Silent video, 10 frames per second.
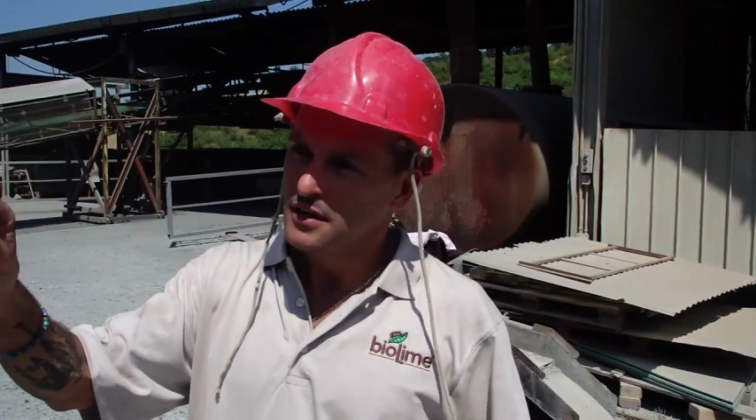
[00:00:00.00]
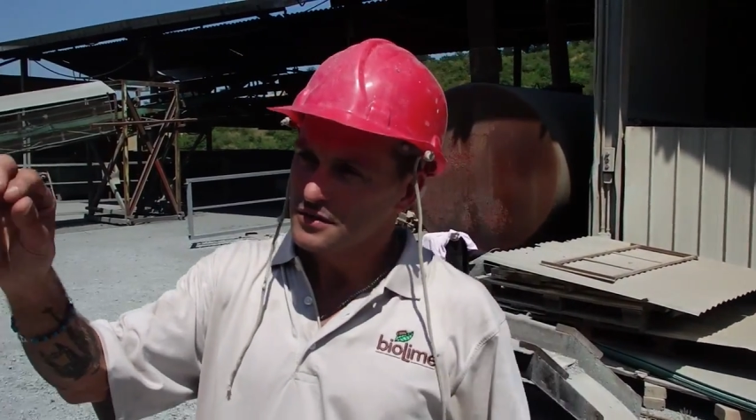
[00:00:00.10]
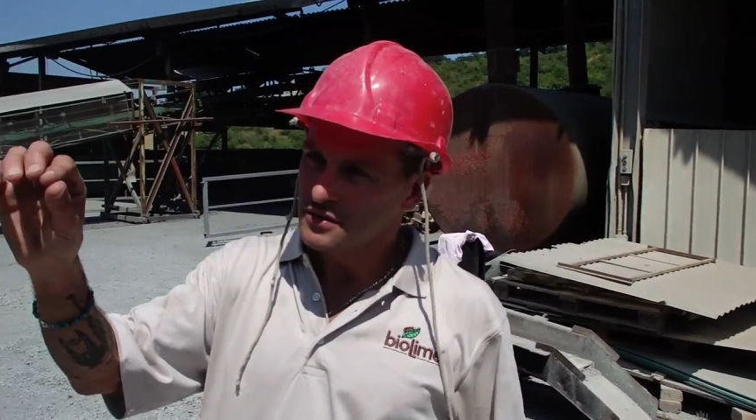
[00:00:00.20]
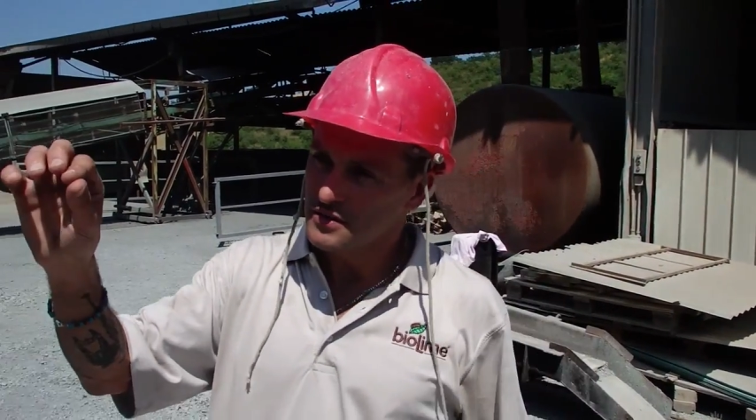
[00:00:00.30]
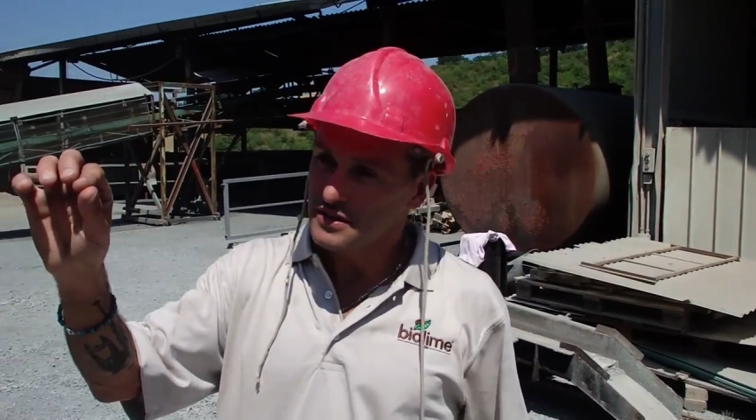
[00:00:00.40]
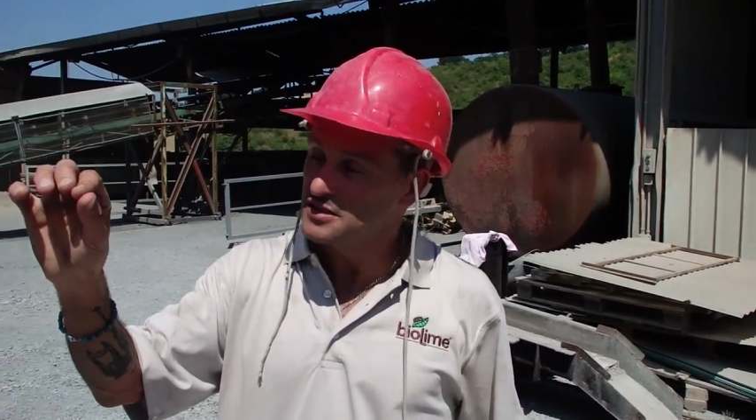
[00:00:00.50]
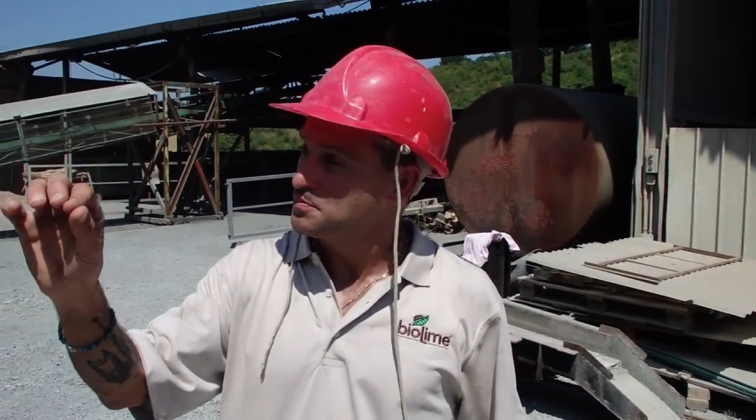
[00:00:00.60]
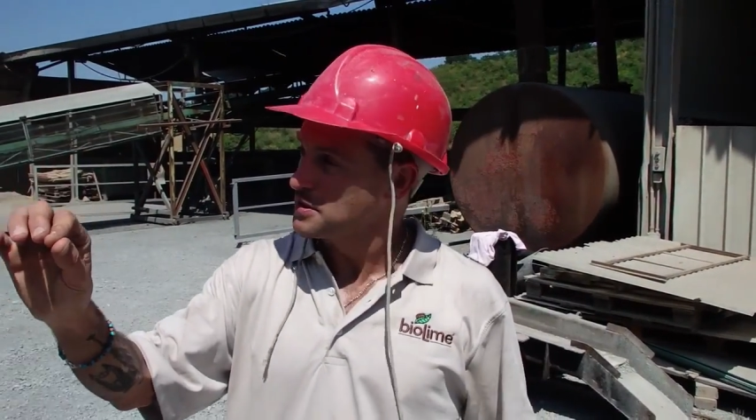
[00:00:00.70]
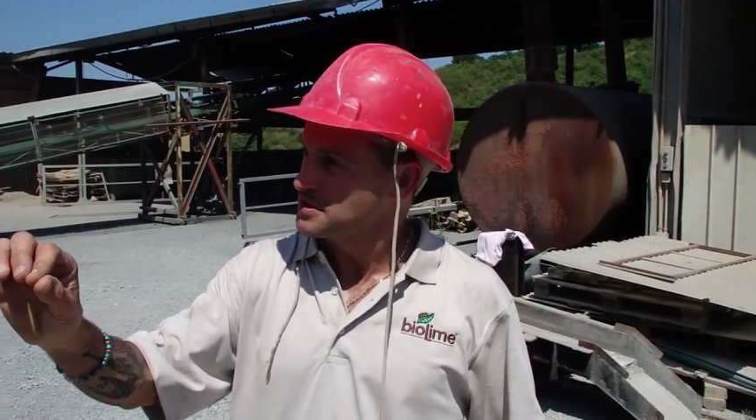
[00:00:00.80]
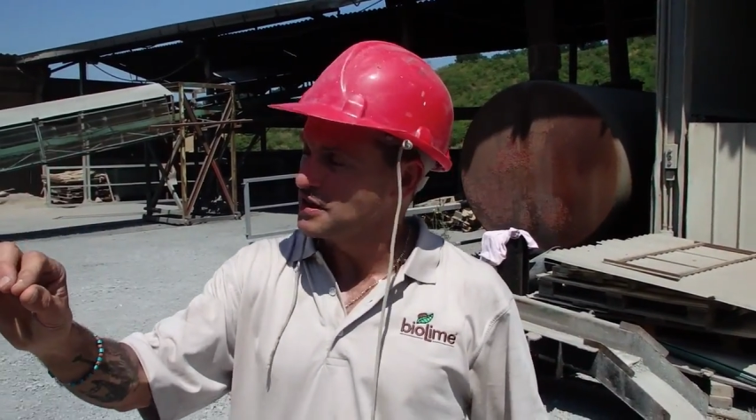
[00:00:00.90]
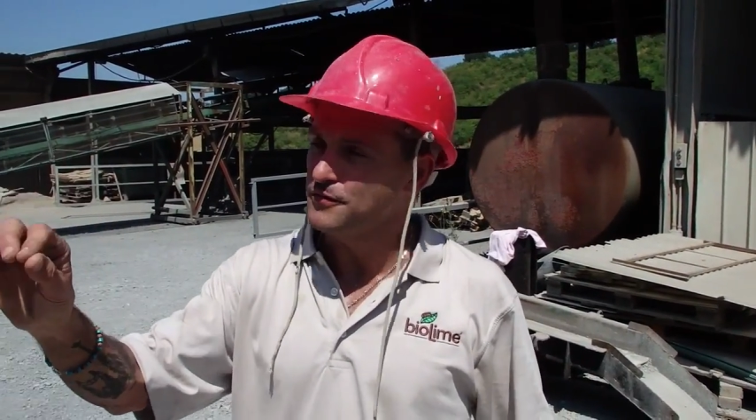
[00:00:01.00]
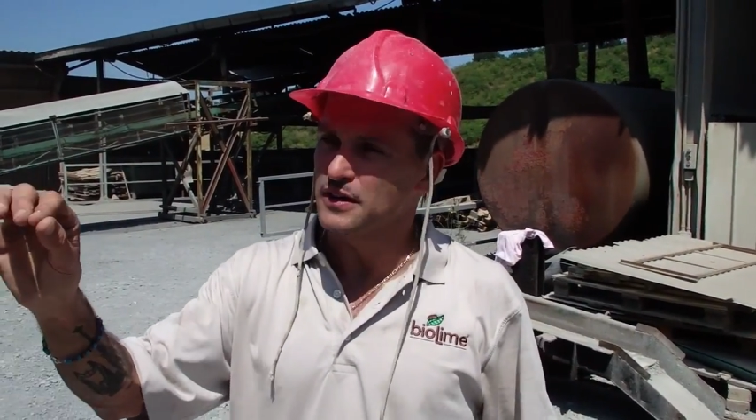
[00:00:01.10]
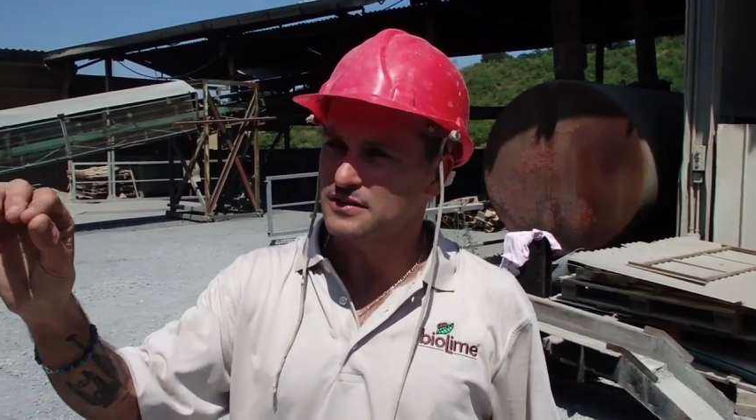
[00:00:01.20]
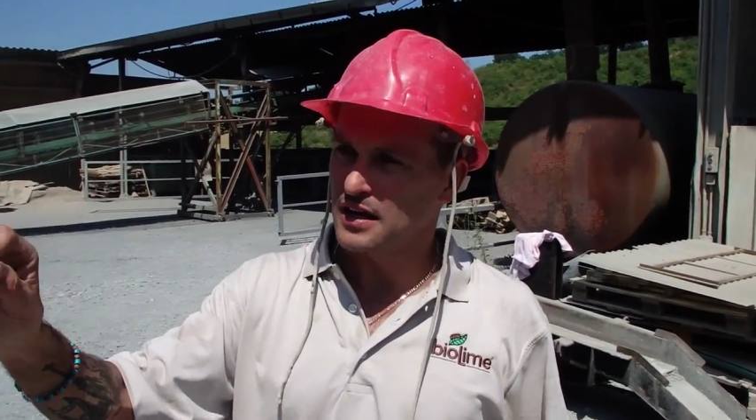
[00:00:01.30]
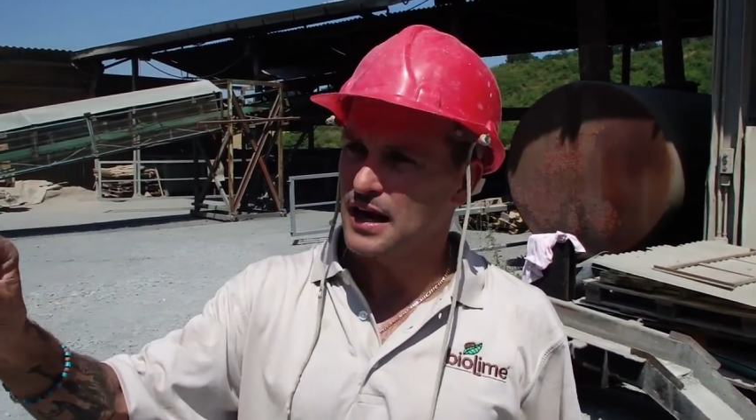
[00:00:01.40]
to the
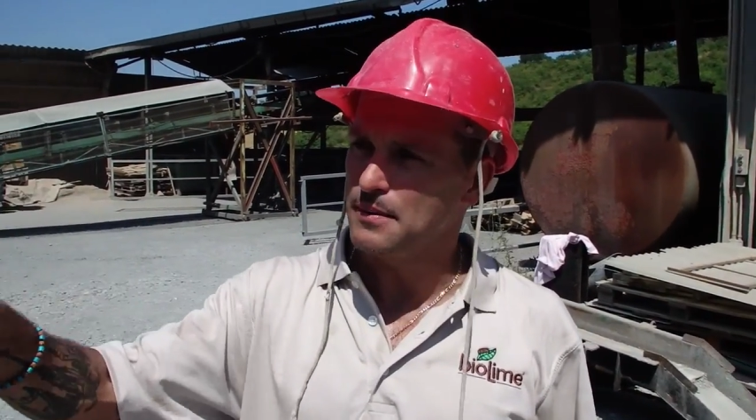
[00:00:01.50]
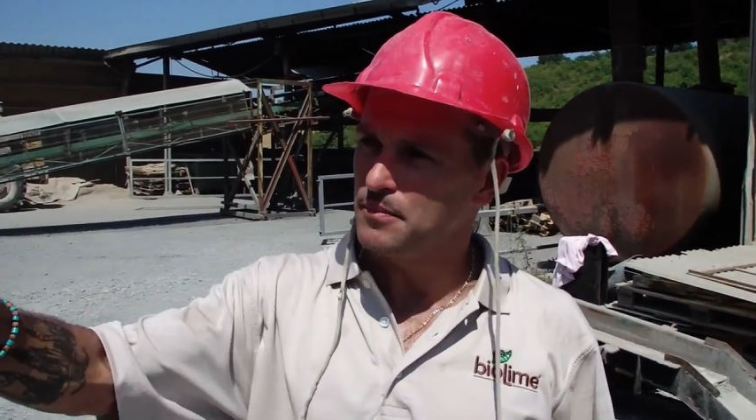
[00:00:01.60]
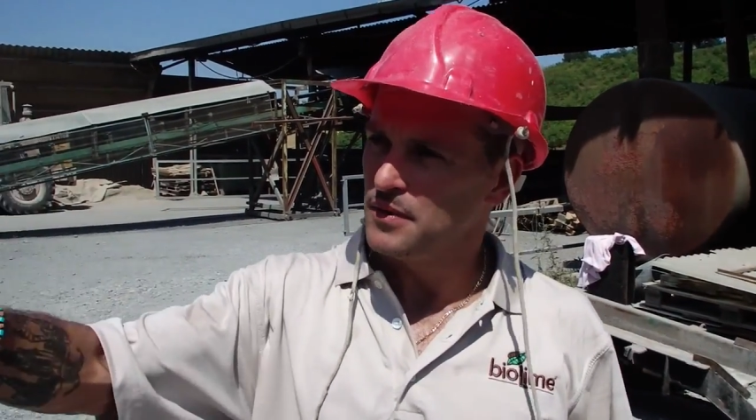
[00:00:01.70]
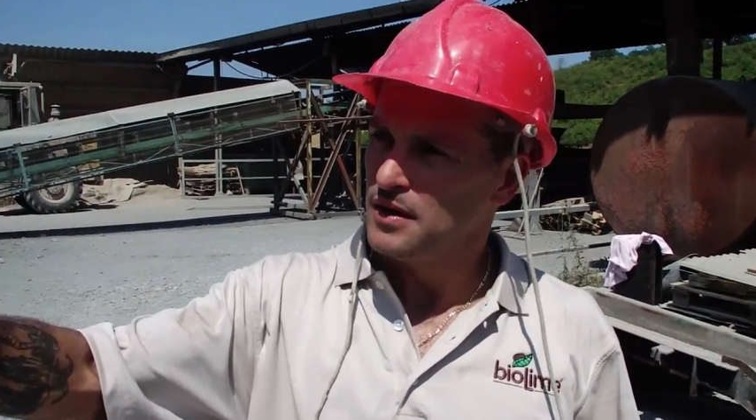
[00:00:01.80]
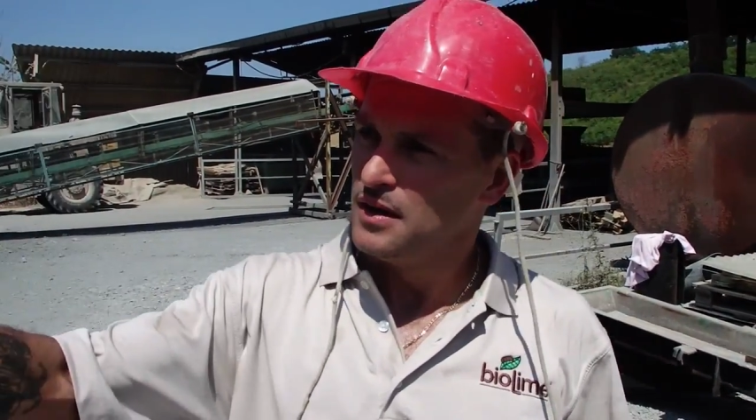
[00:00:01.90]
specific type